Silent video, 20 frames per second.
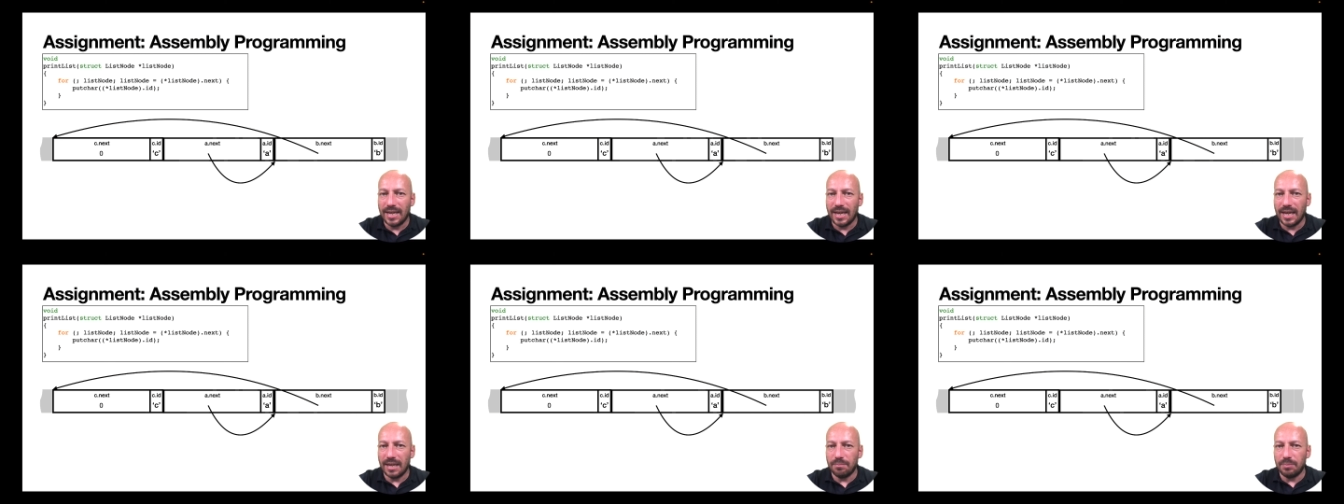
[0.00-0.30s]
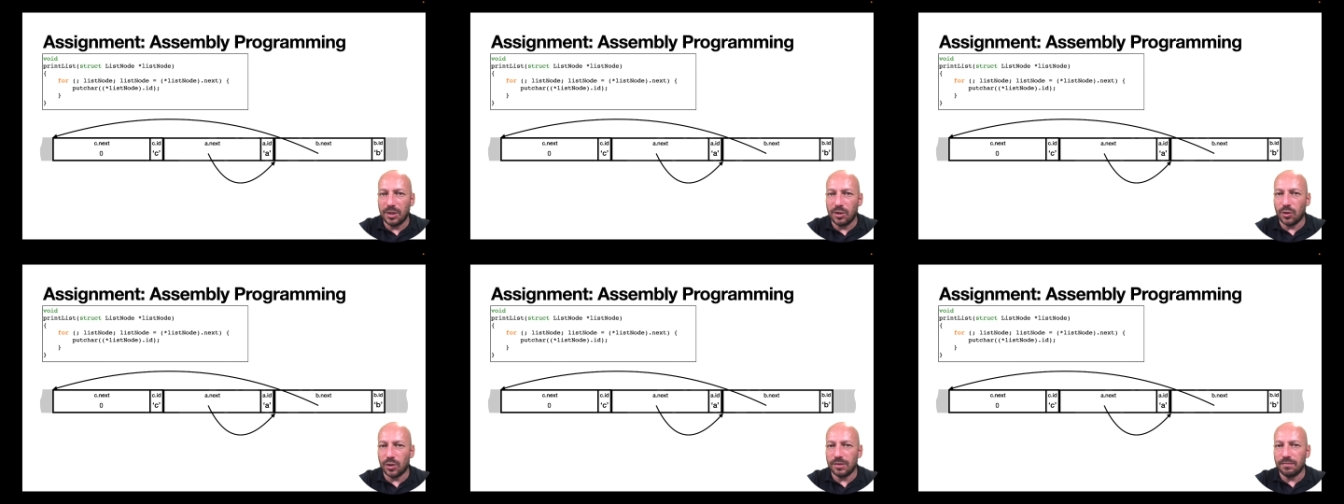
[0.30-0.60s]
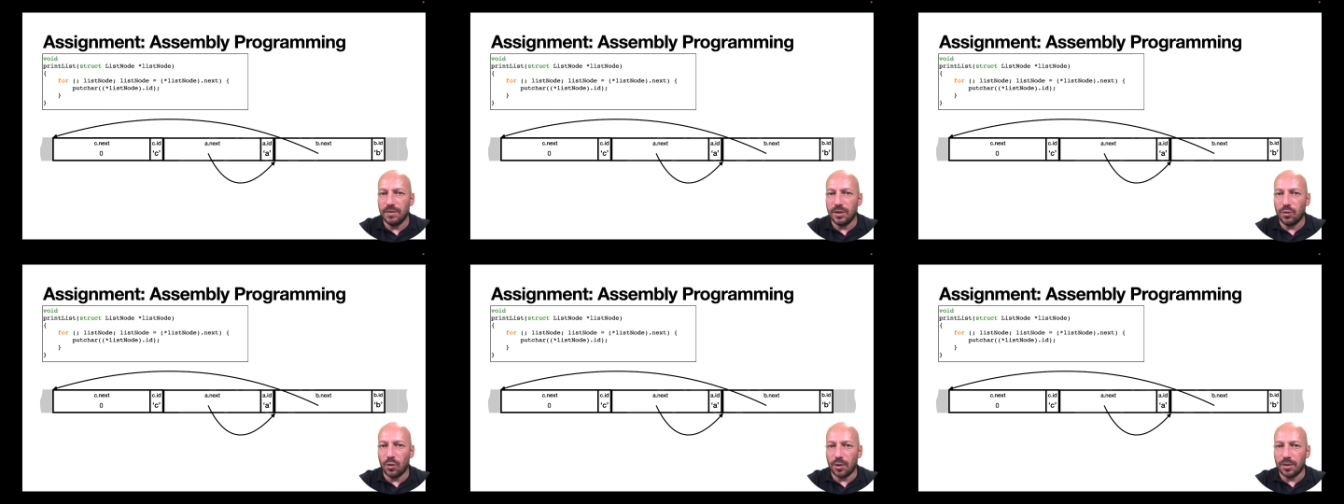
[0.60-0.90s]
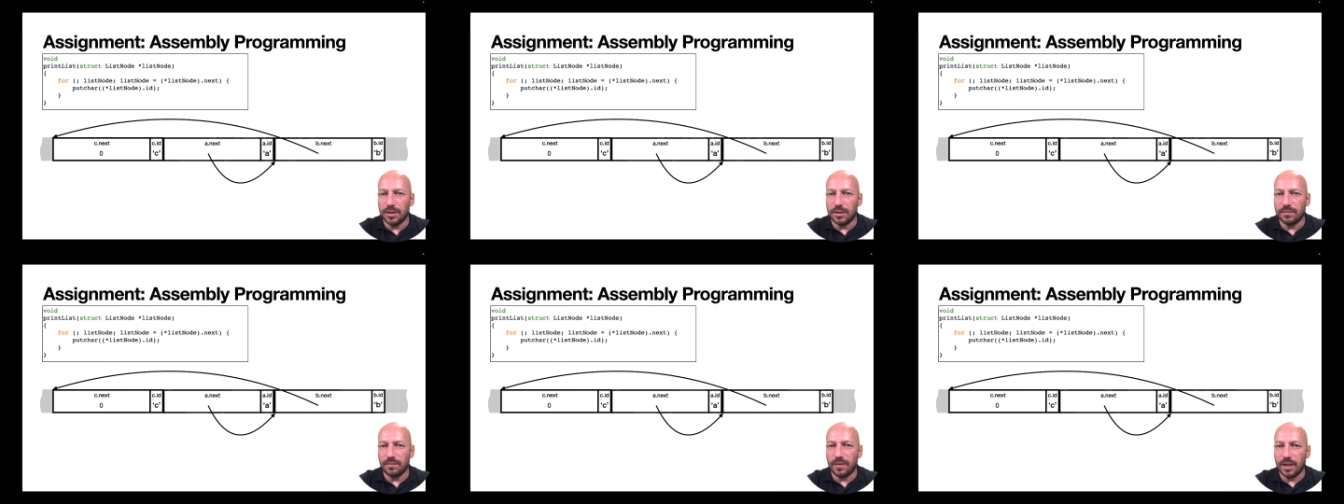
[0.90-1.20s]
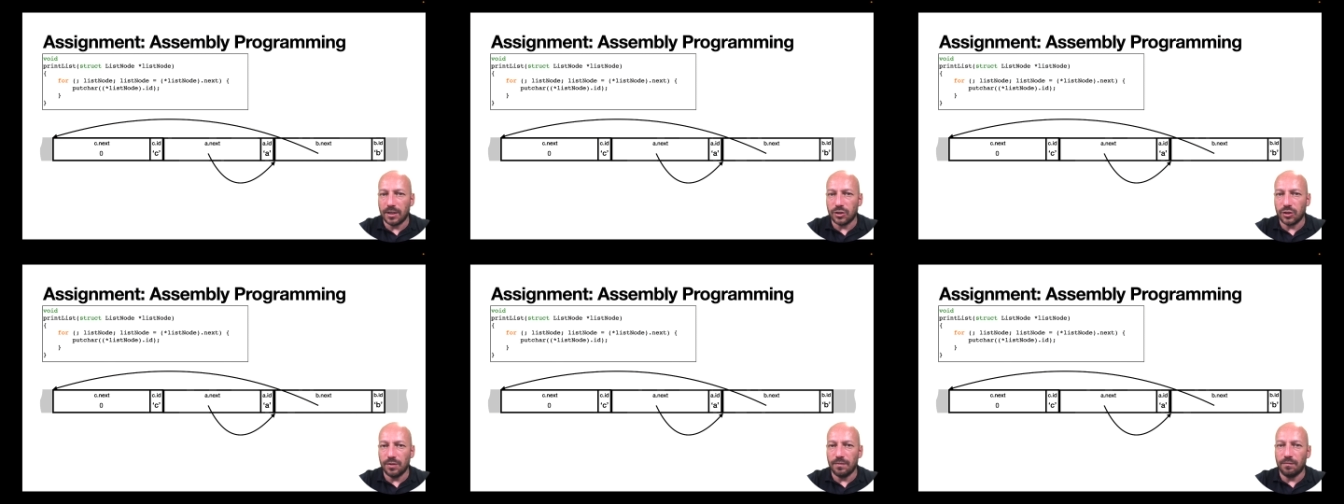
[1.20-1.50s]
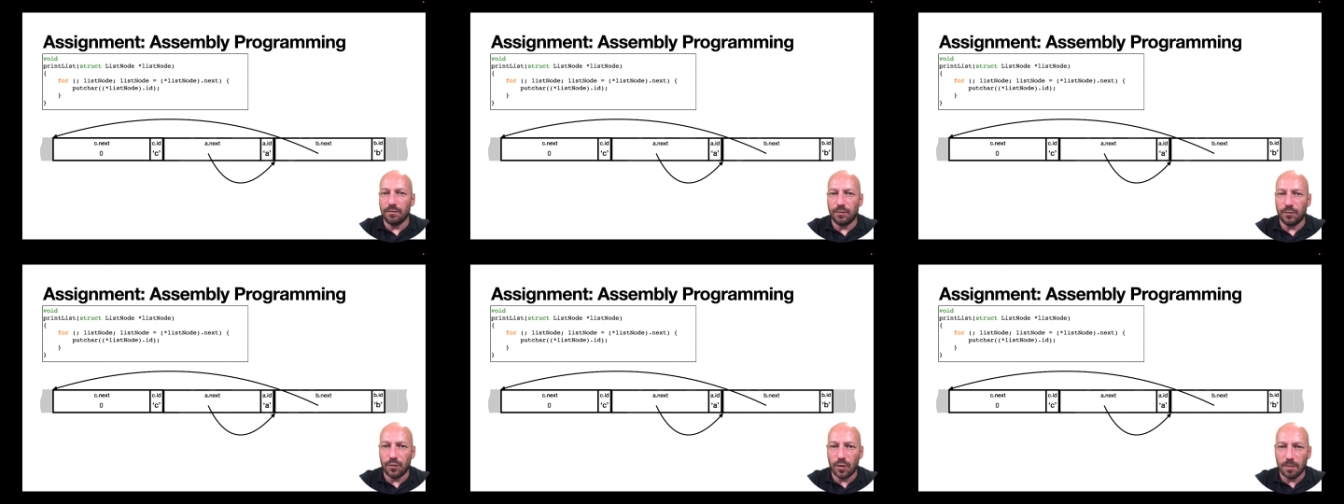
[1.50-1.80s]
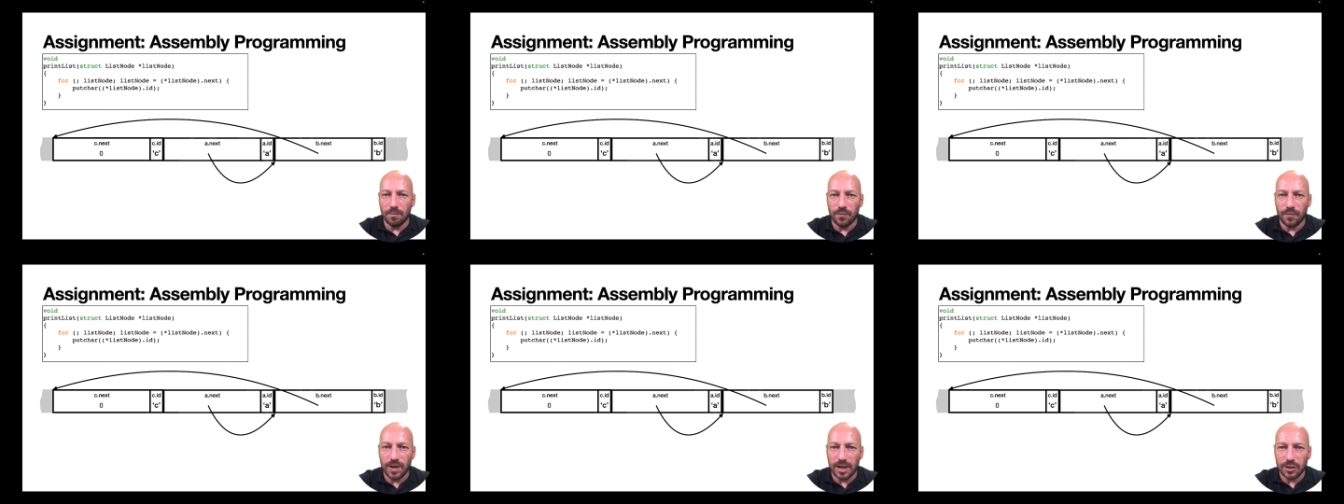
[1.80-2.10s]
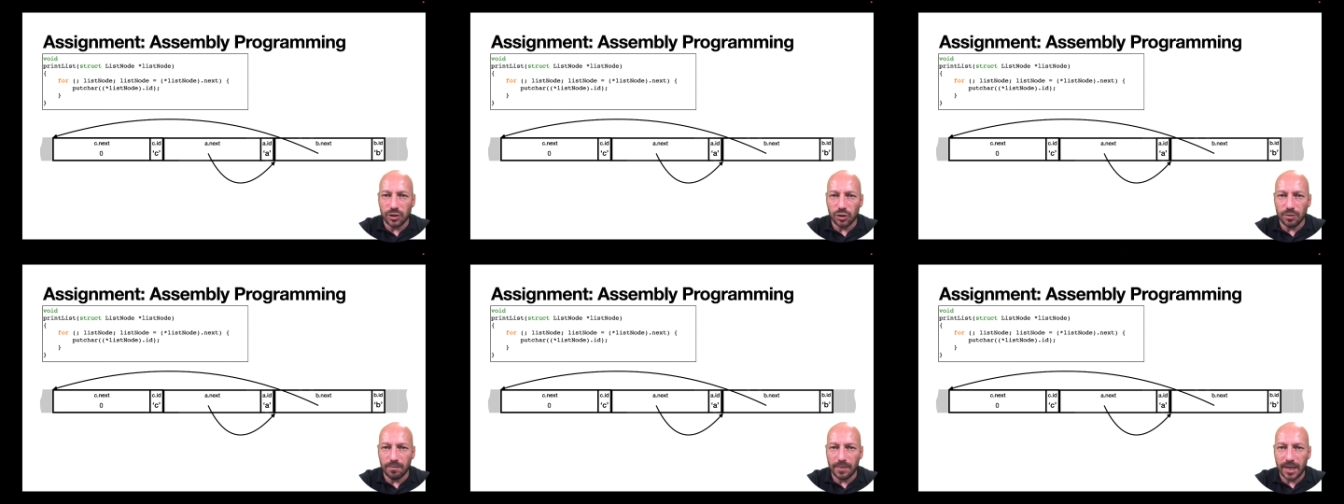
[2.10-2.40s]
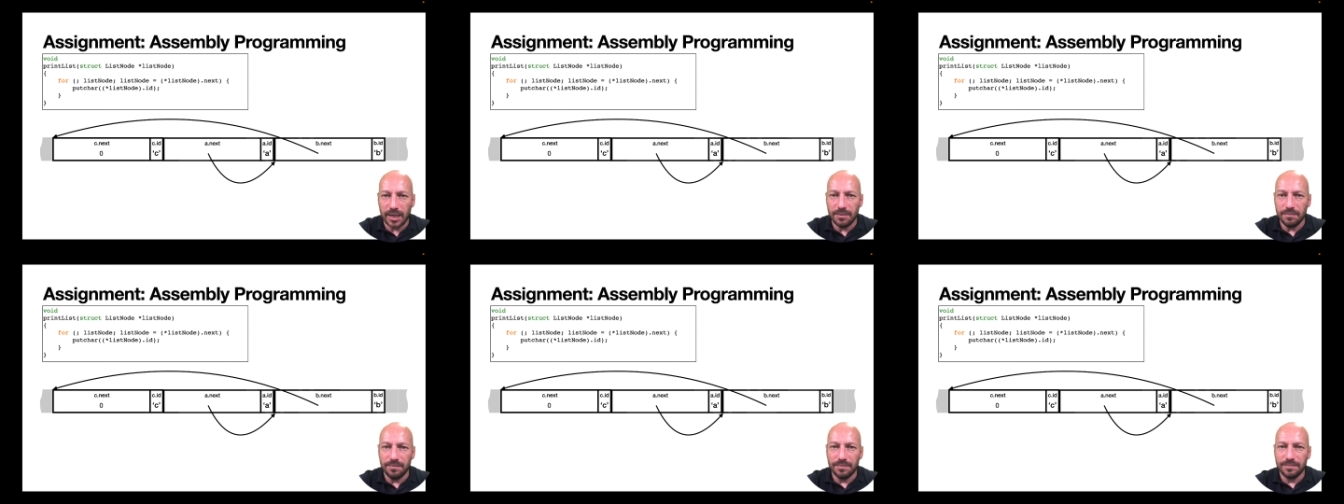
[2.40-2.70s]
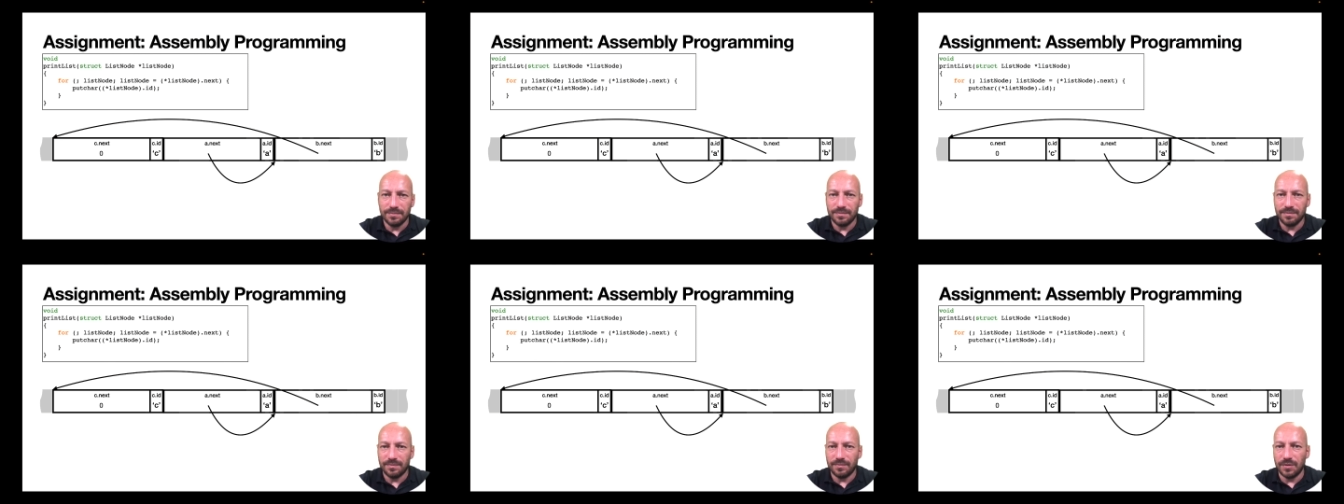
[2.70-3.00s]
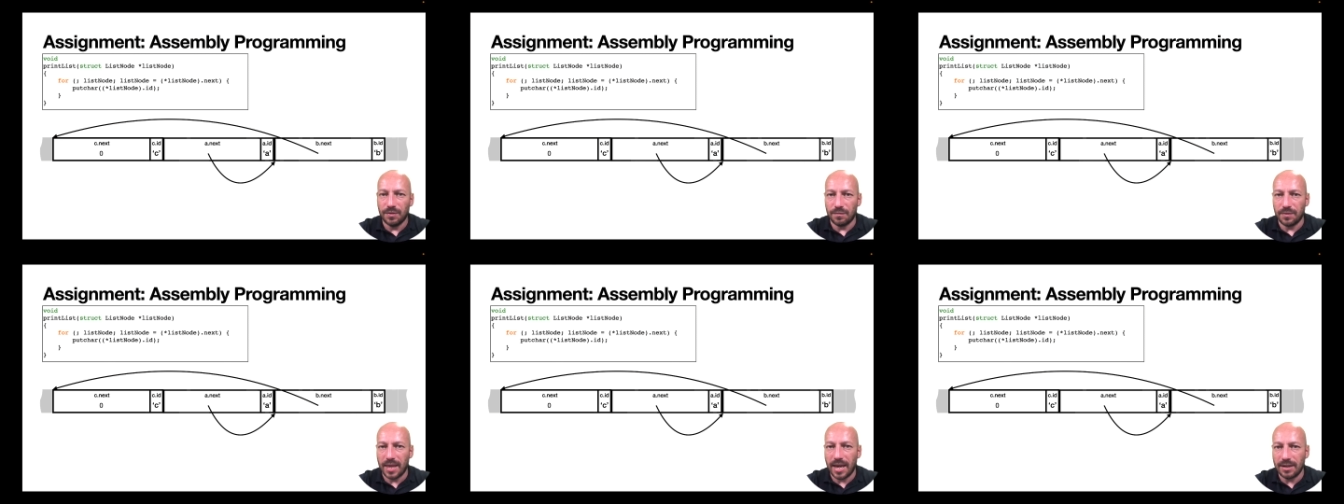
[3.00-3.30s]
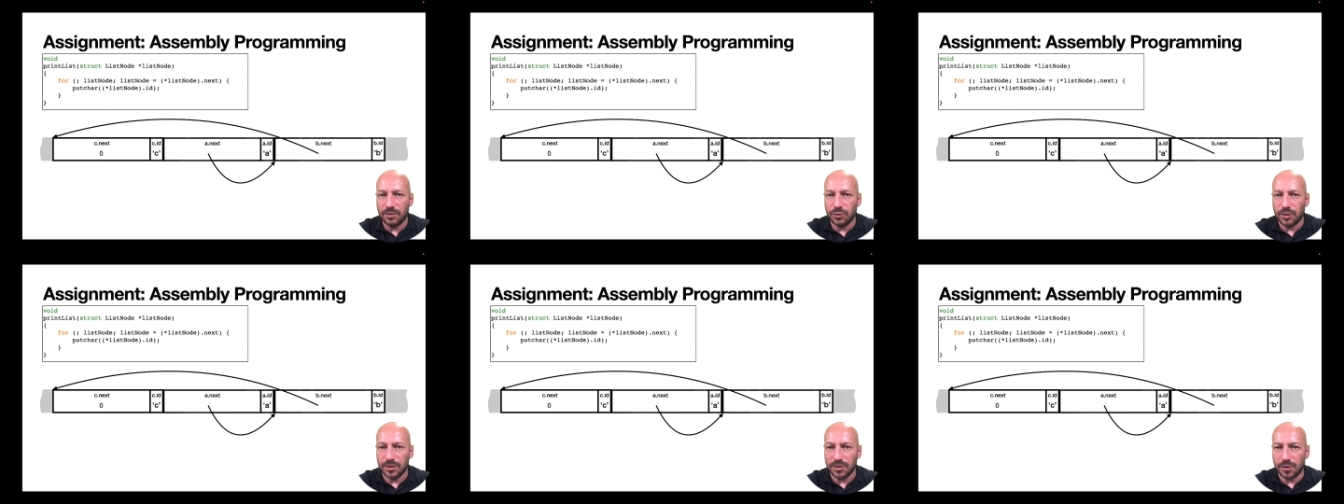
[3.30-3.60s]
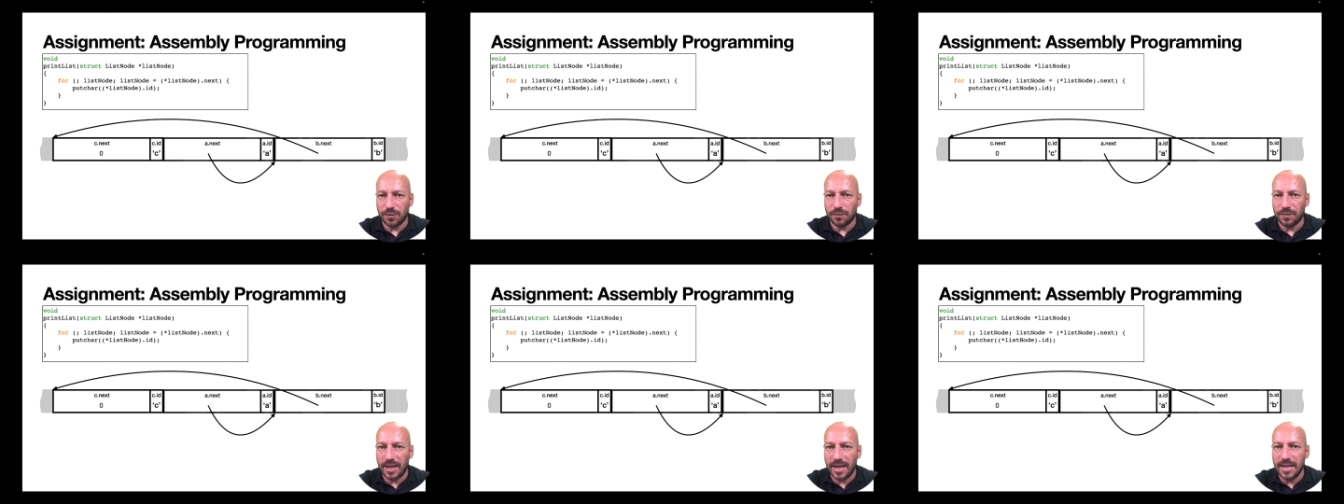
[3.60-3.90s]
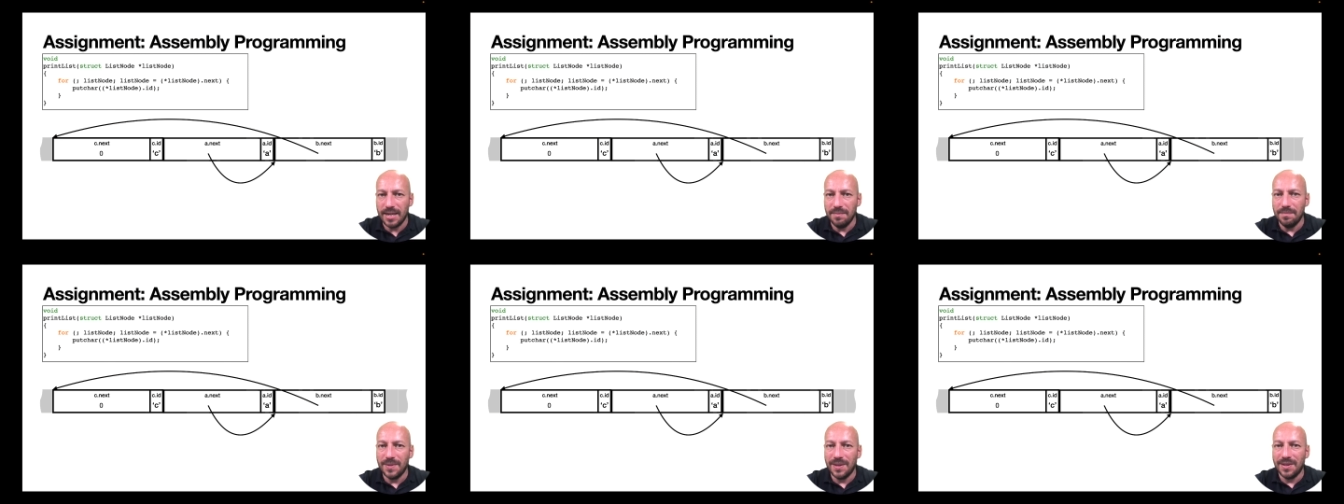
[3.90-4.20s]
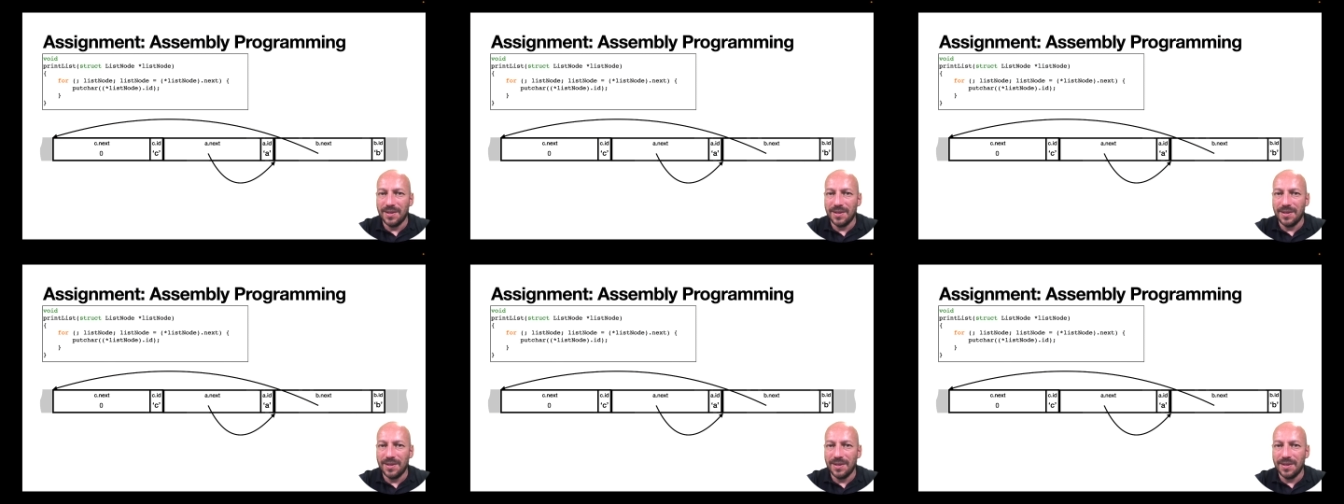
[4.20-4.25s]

and because we call this function from function main with the address of A,